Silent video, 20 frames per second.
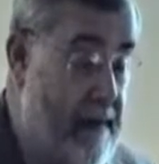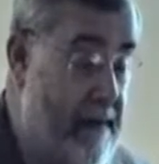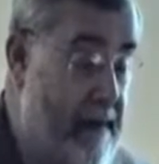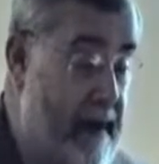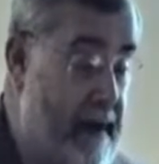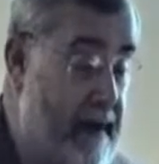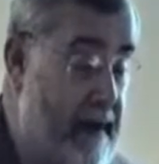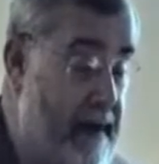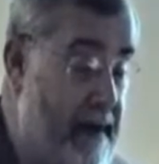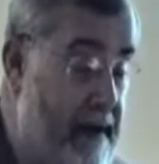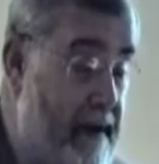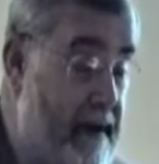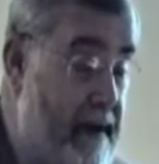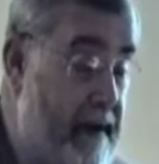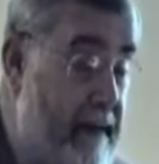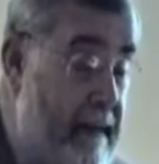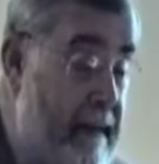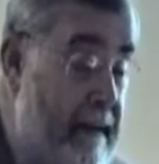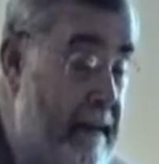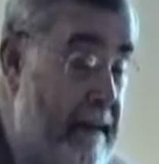But
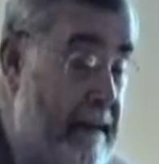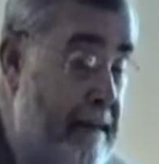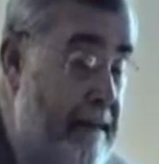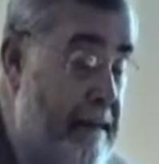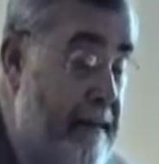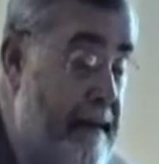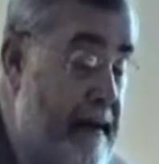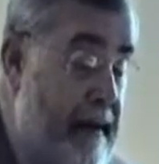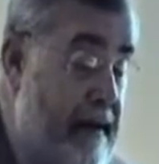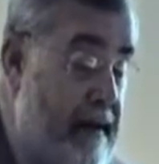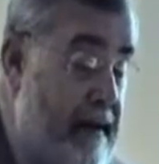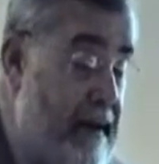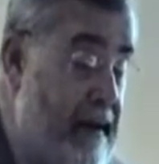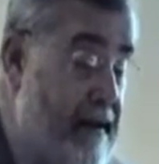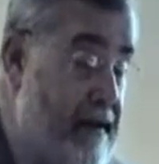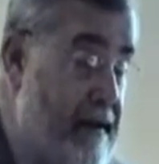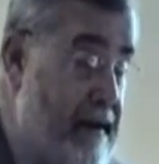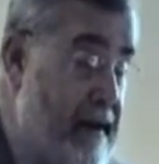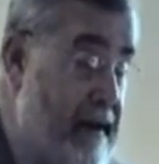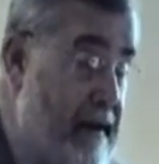on the
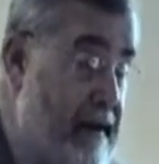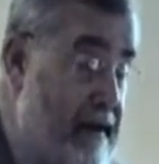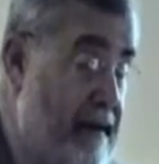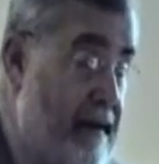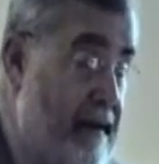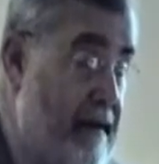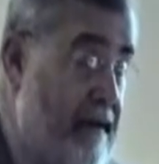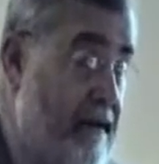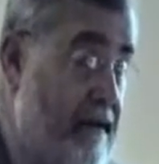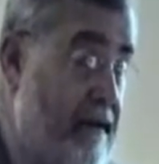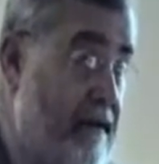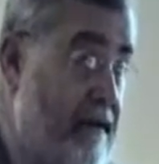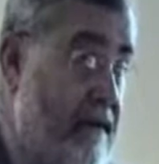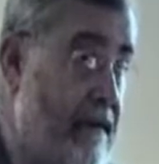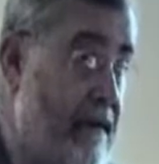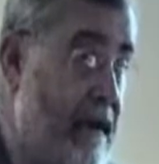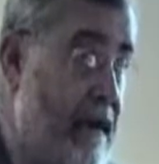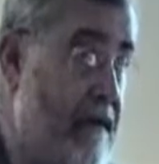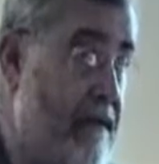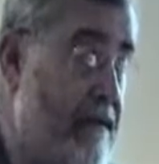other hand, there's
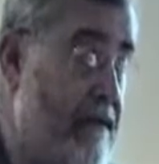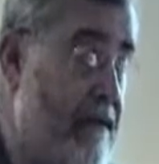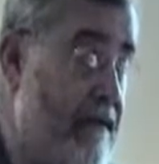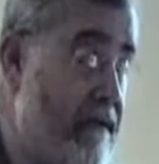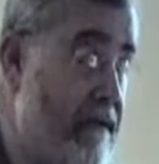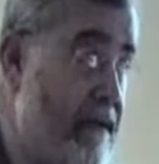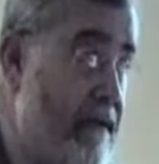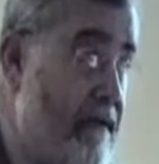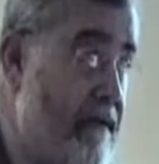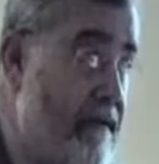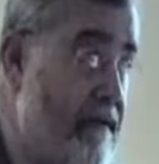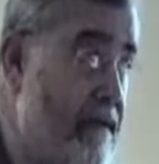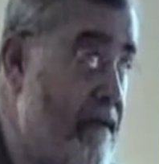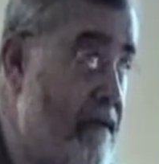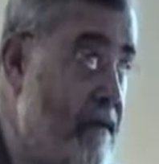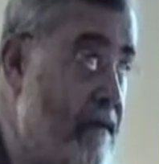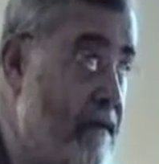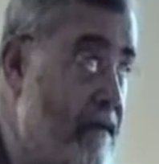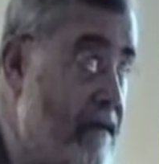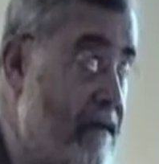other referral
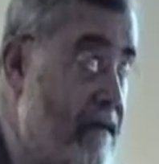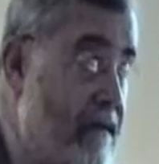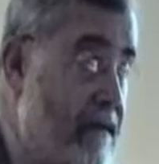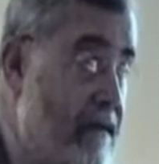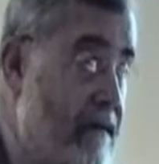sources.